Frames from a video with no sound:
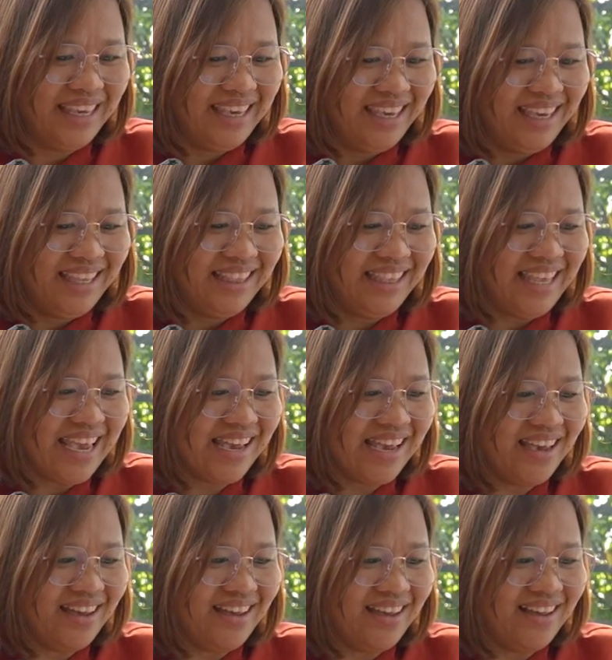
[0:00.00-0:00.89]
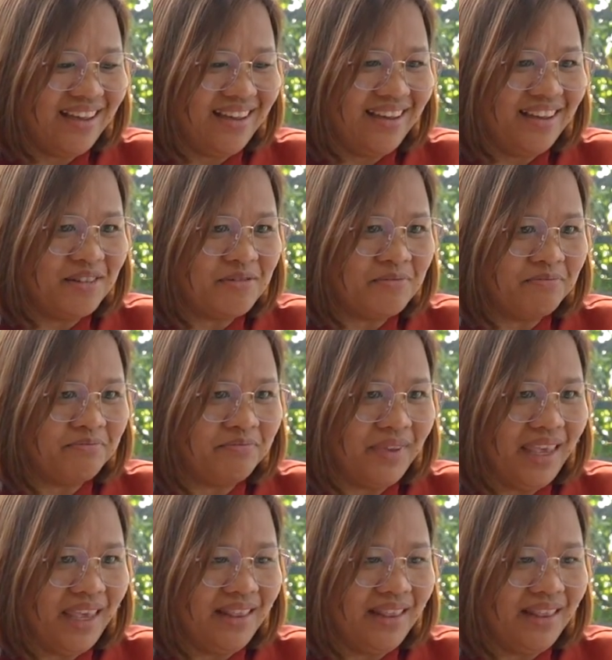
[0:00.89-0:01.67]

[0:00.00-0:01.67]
I think um,